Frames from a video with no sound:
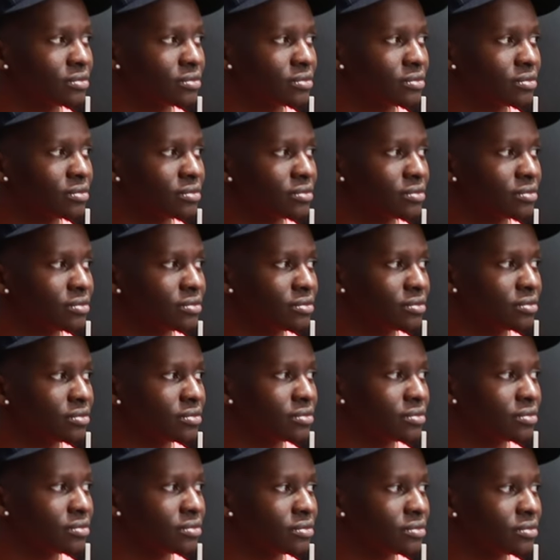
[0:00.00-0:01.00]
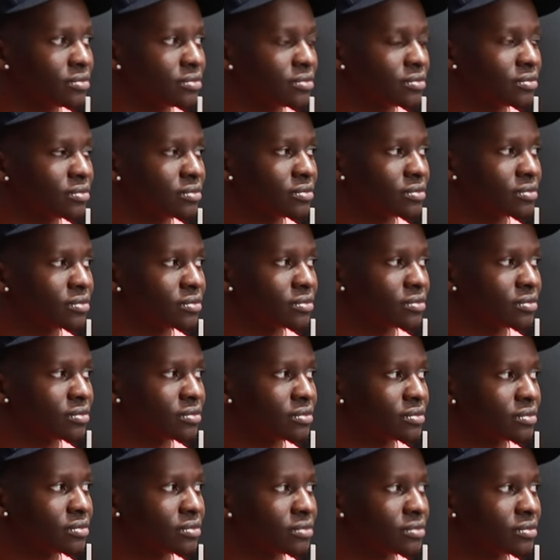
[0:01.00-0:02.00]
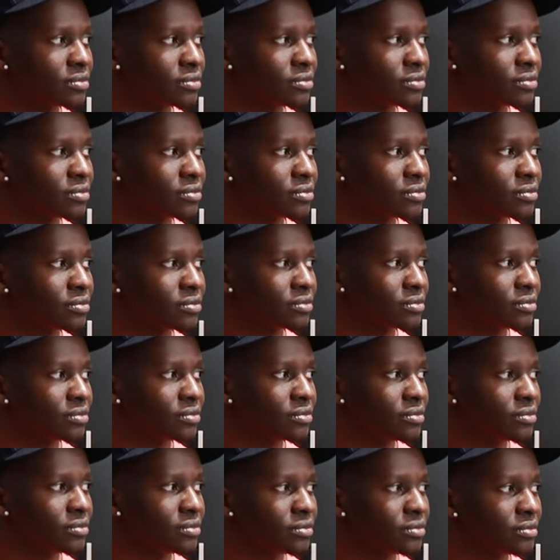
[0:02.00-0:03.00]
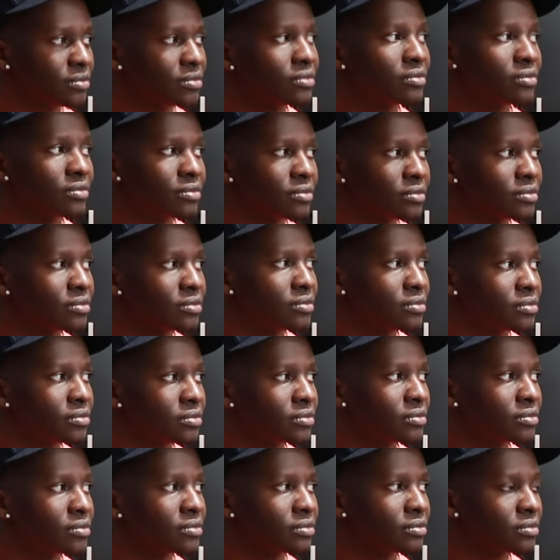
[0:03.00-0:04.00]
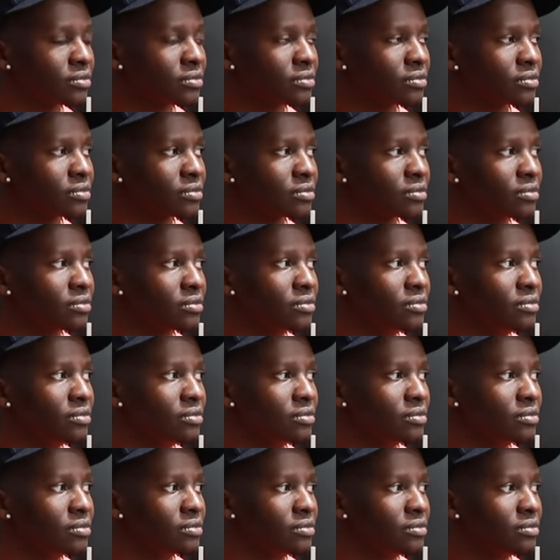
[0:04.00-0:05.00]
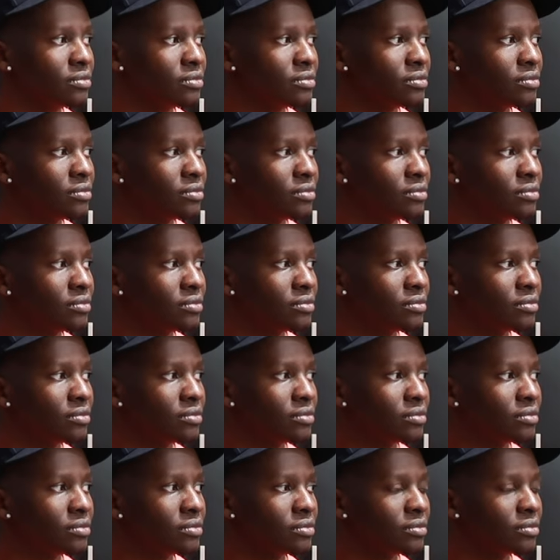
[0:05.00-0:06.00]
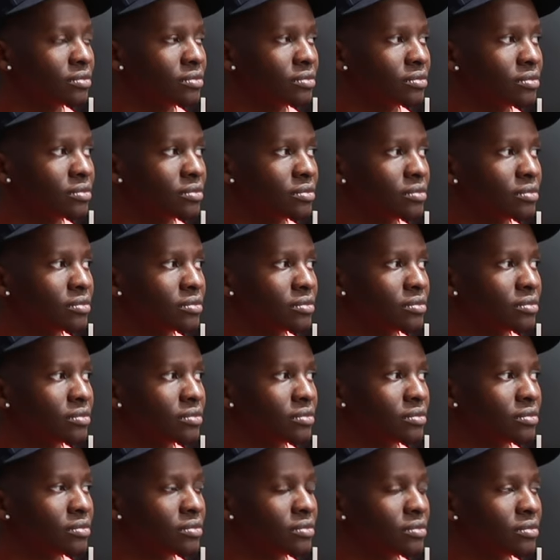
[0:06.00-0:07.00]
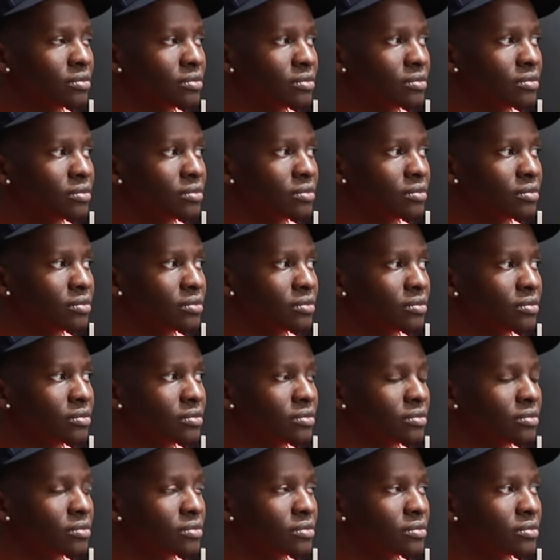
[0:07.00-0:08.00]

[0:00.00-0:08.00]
[no speech]